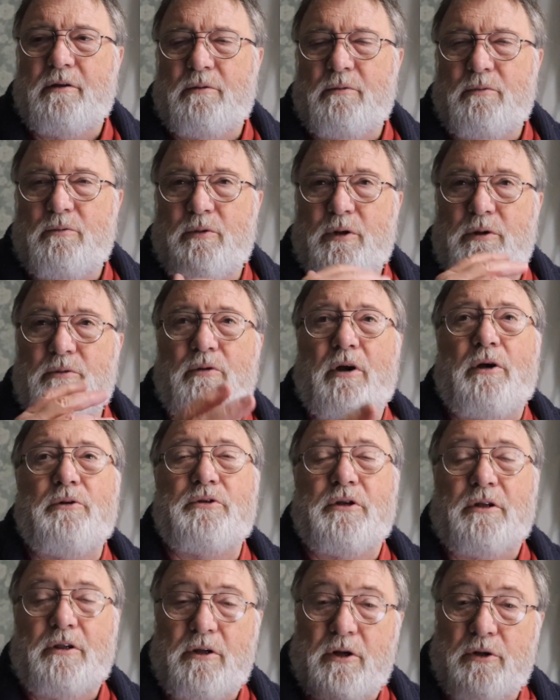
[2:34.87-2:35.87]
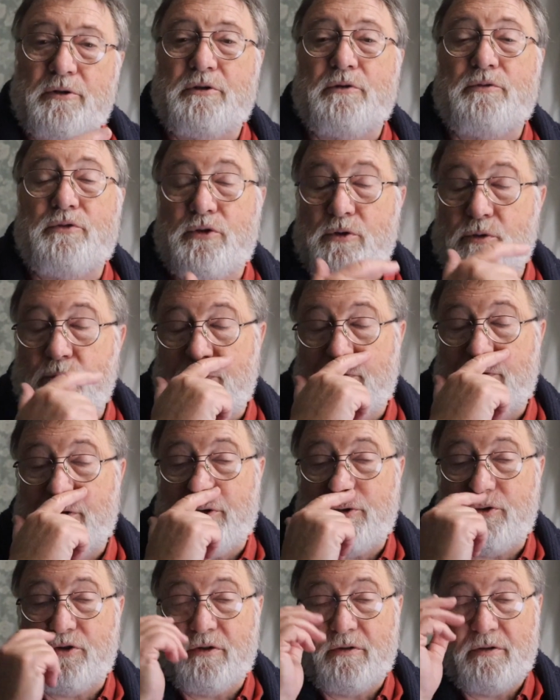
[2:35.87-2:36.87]
we wrote a lot of short
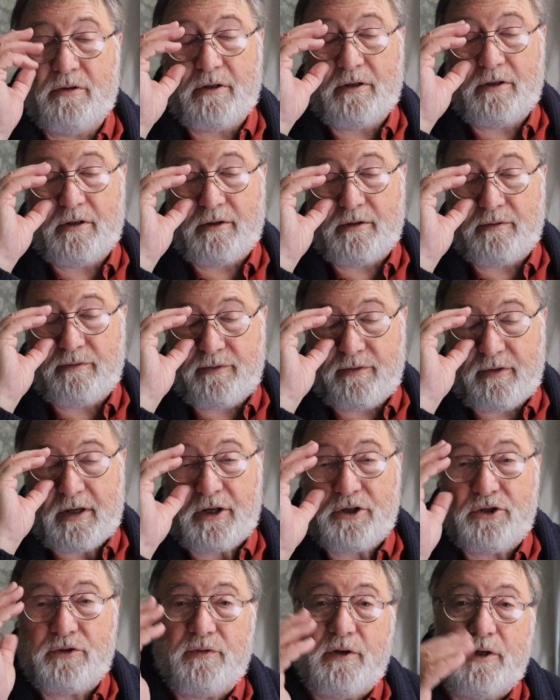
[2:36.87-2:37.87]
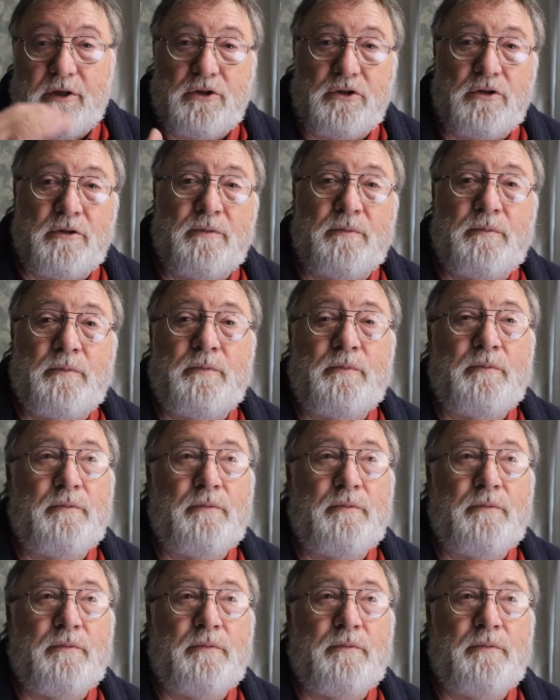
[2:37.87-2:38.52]
fiction, a lot of flash fiction,